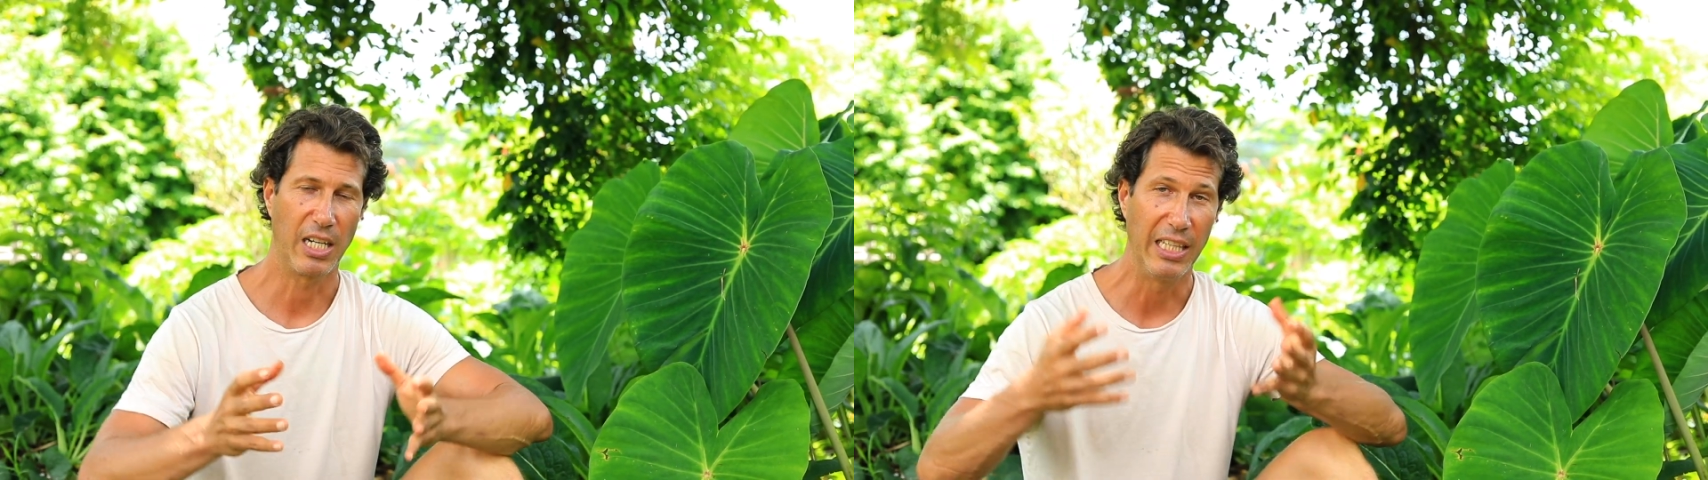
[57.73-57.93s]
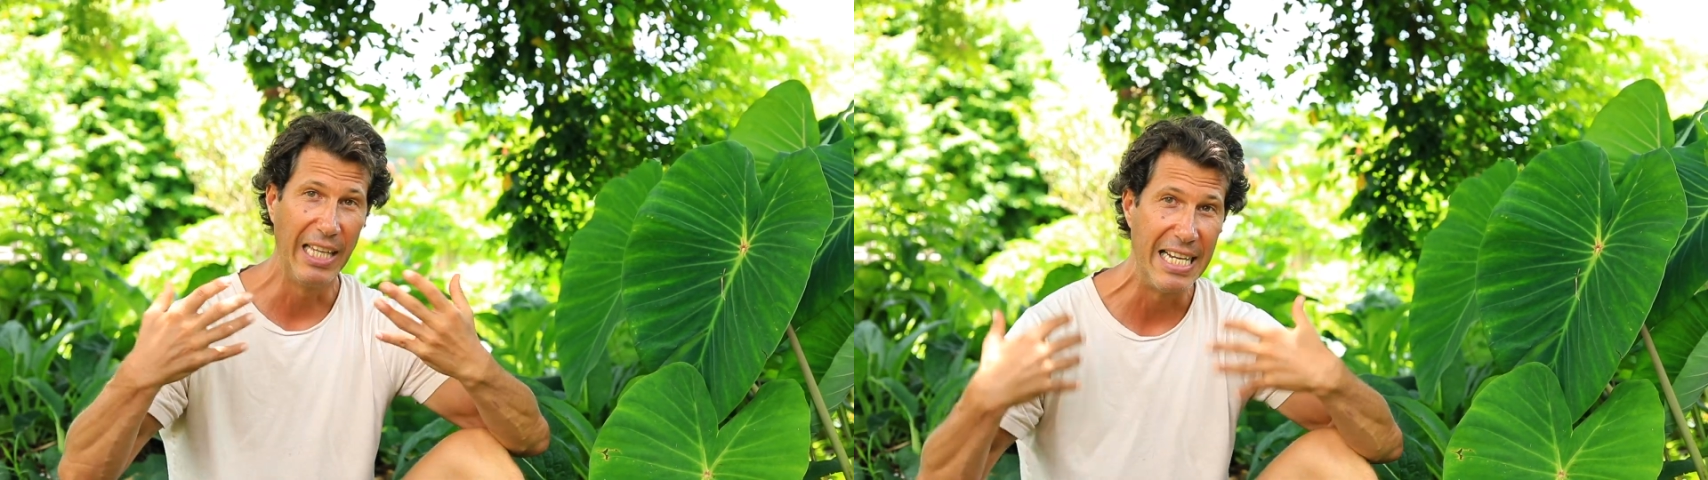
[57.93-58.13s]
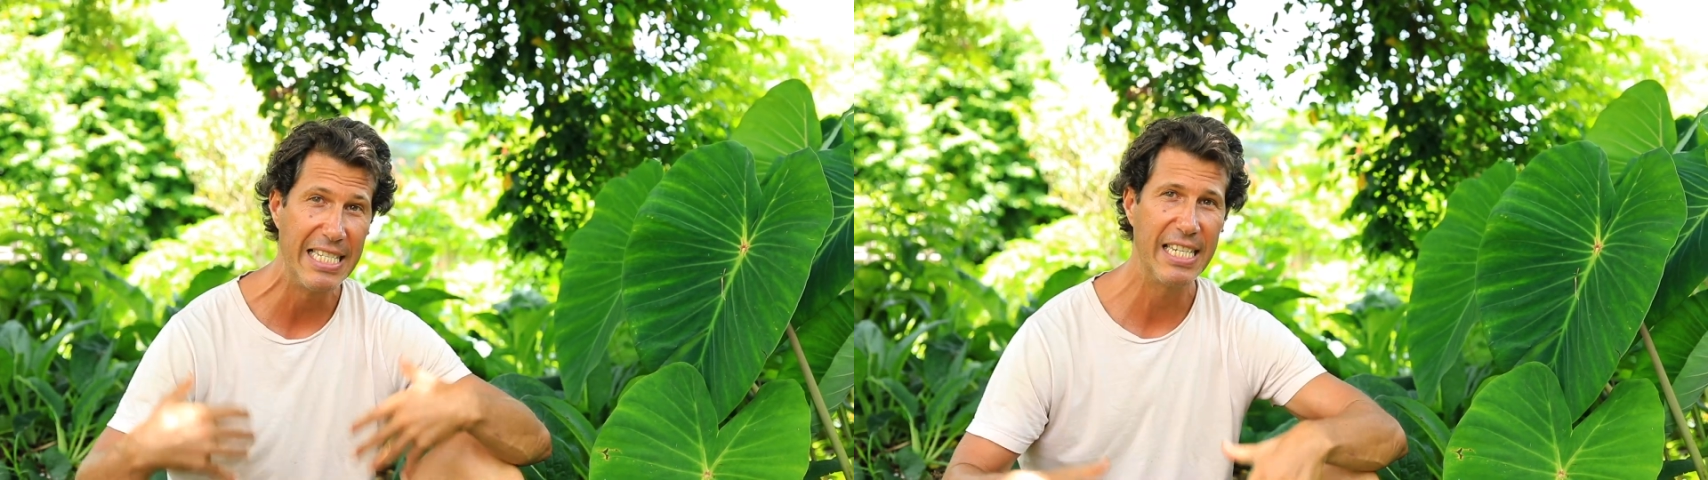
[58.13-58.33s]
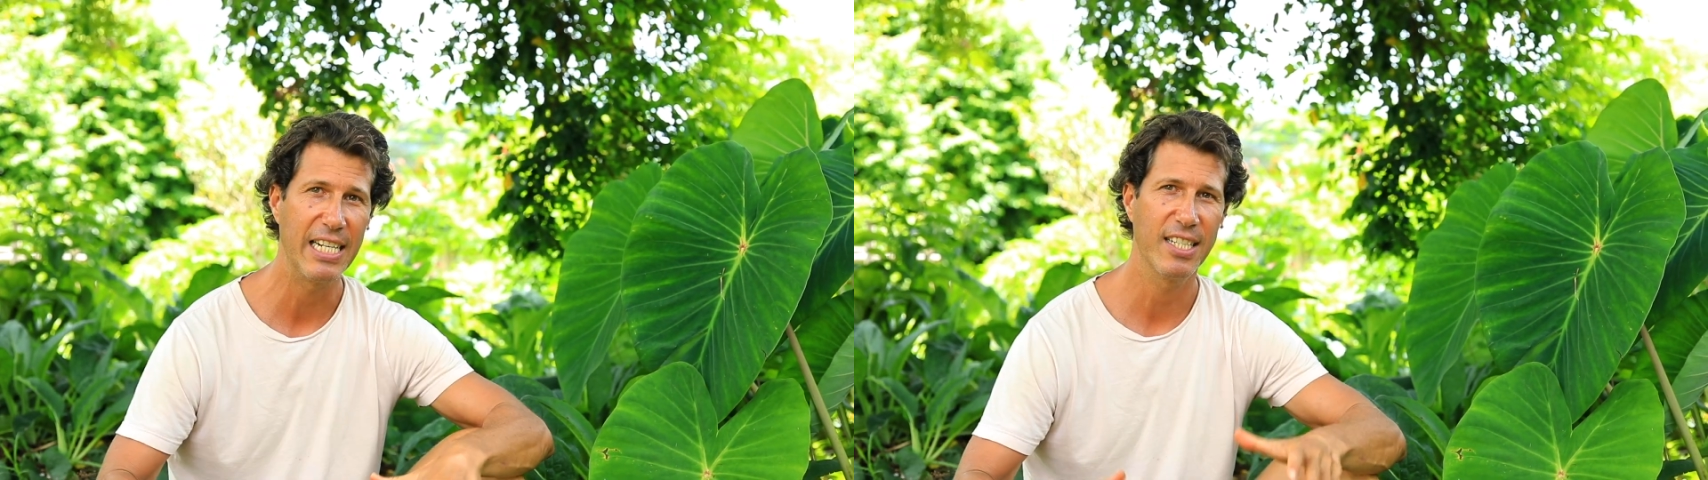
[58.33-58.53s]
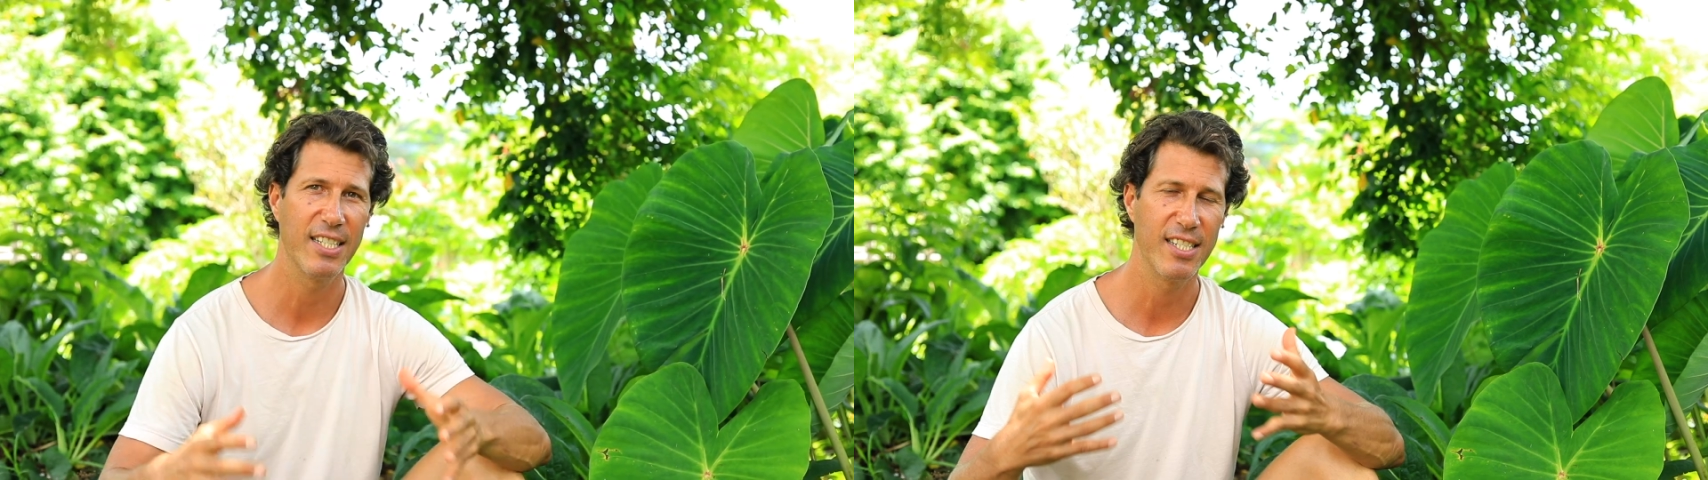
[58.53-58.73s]

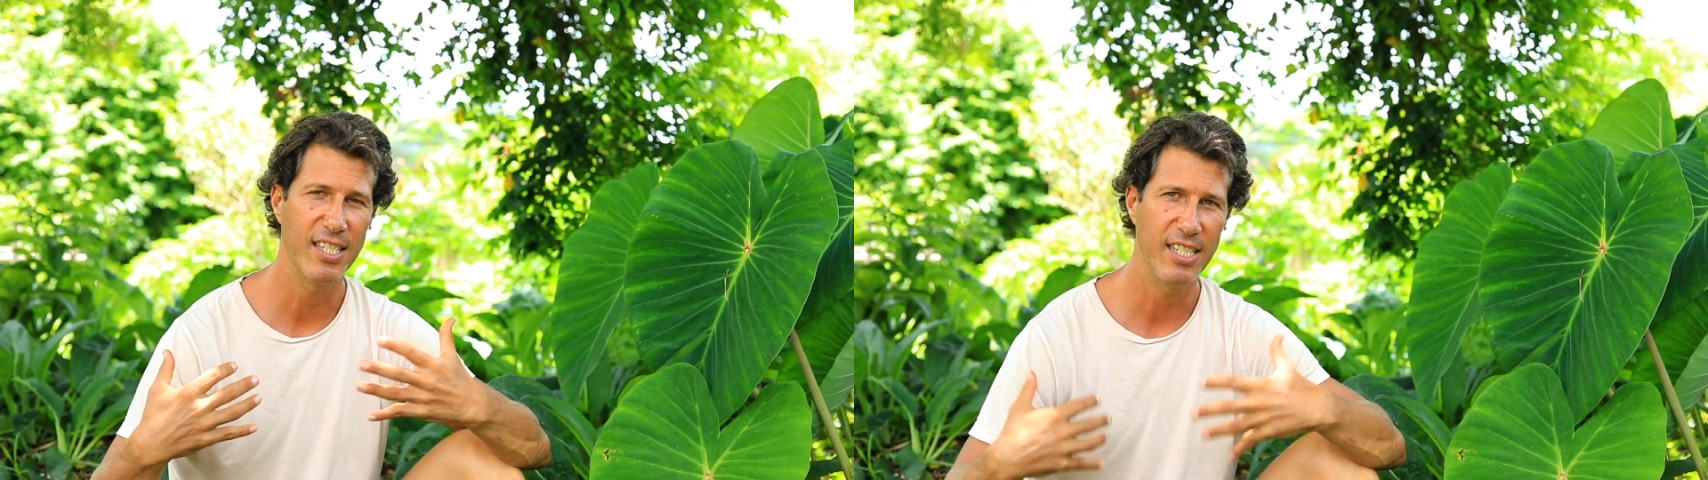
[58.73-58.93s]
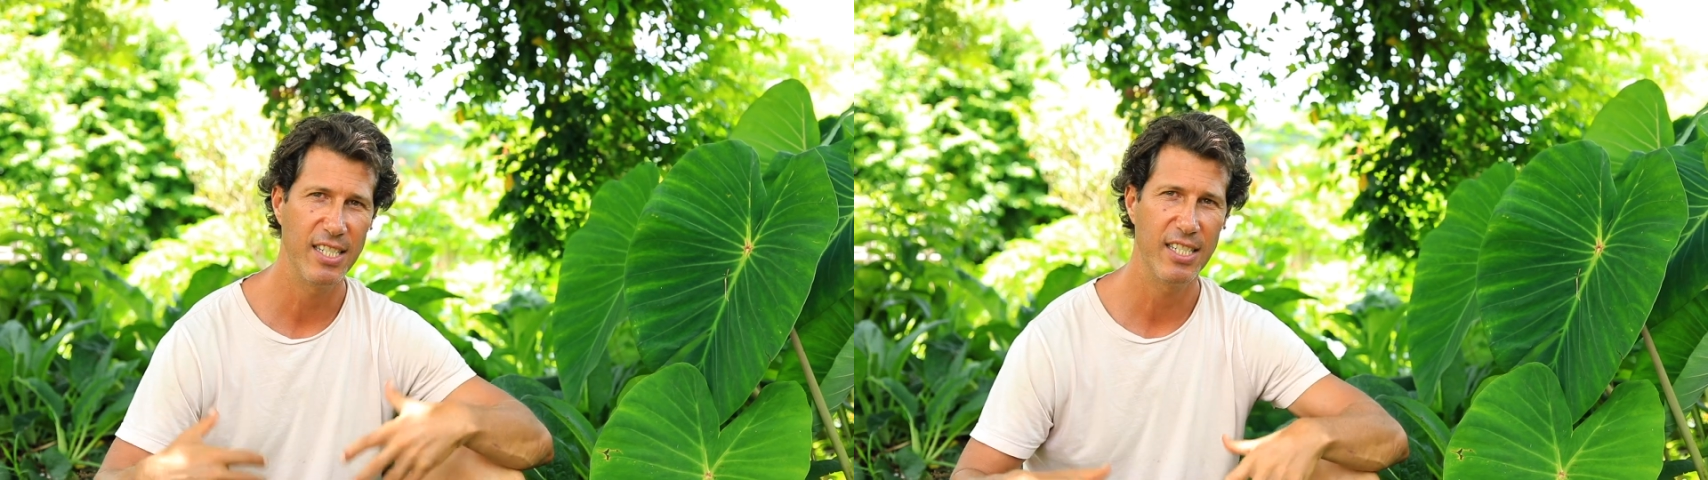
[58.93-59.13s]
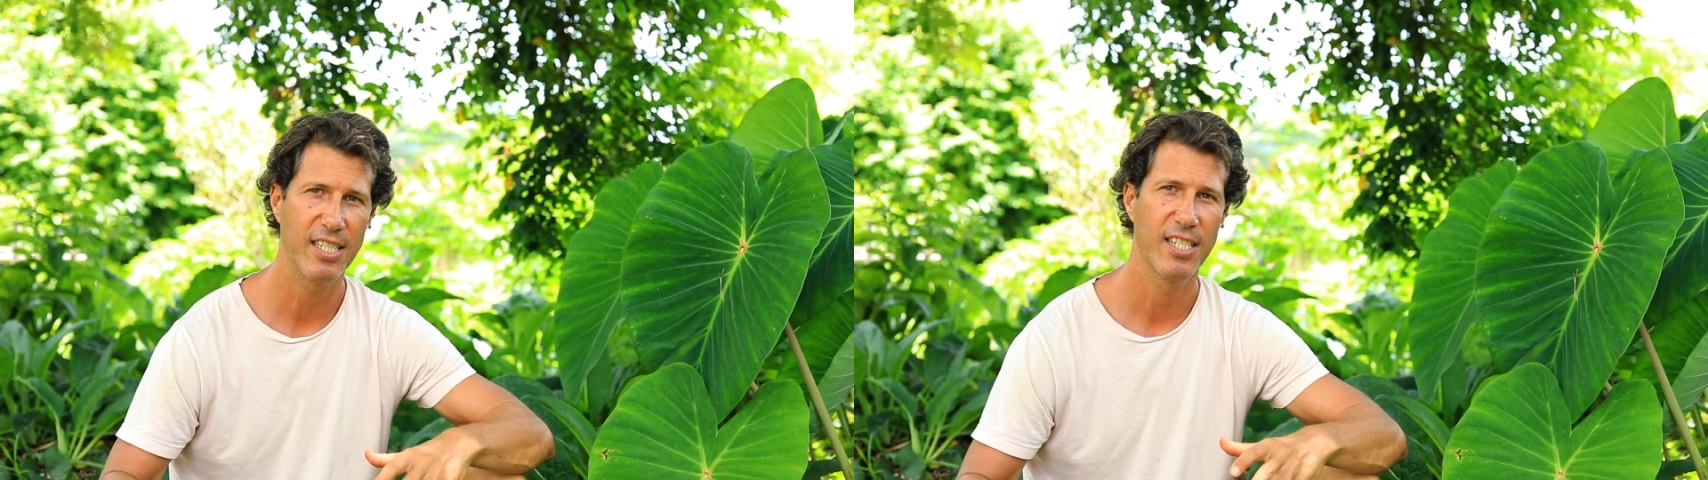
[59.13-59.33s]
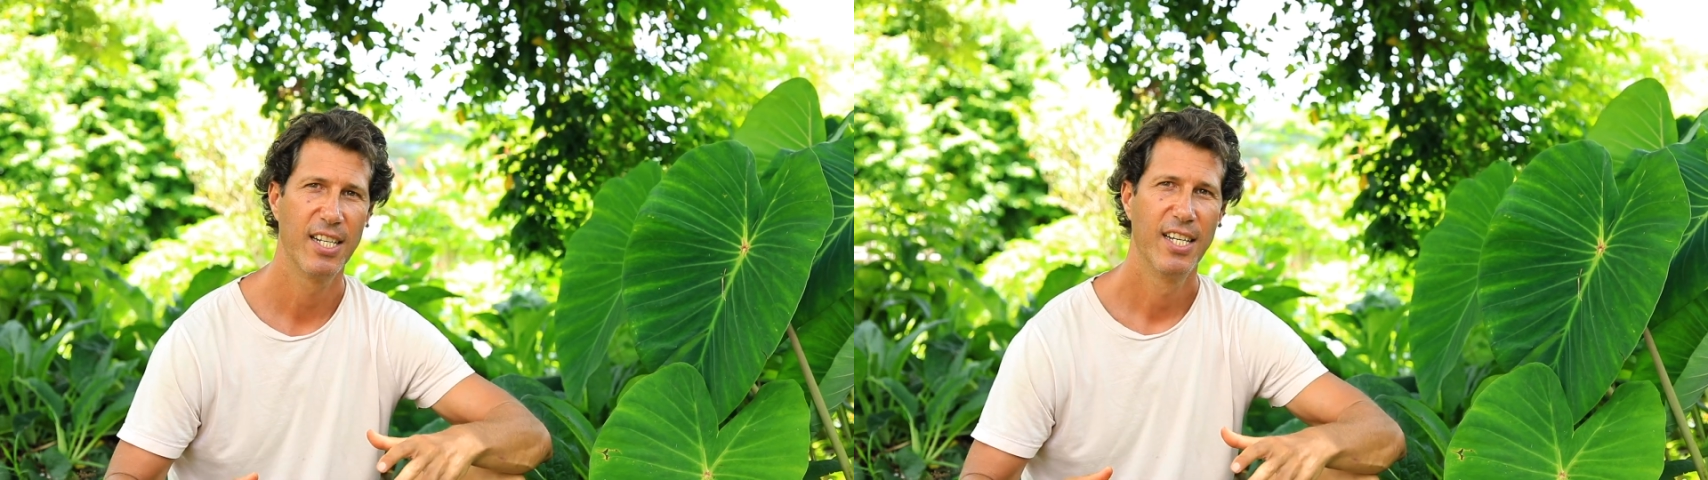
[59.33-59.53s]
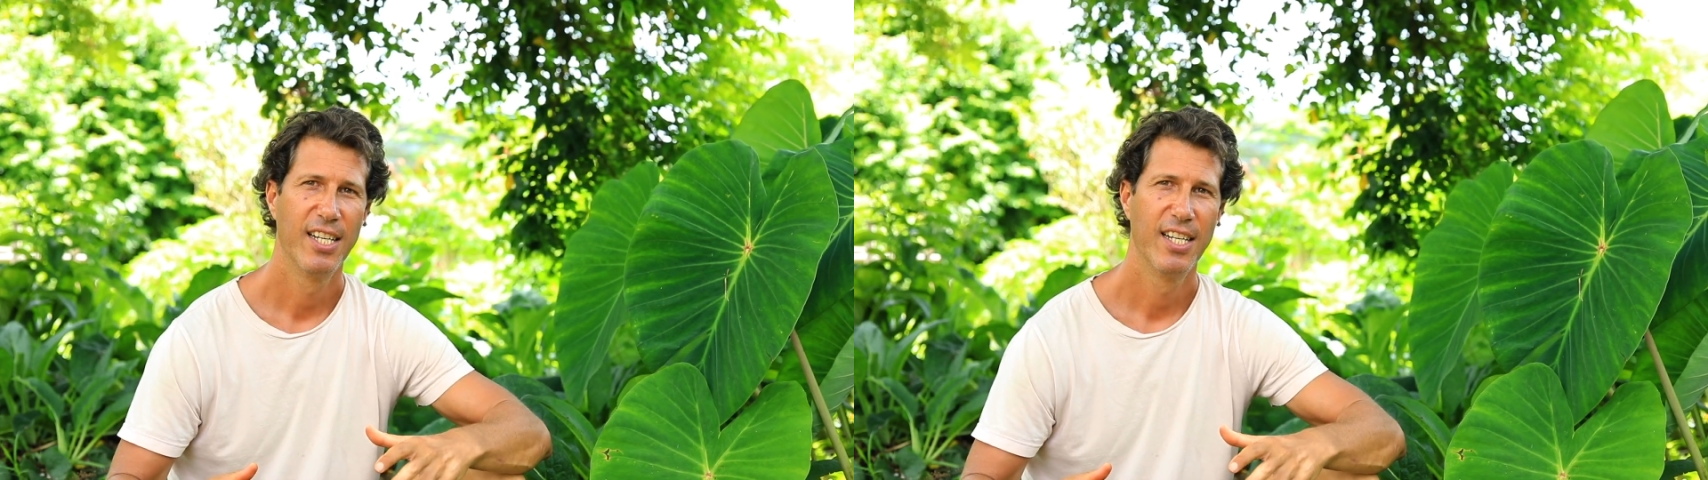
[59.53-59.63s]
cleansing the disease,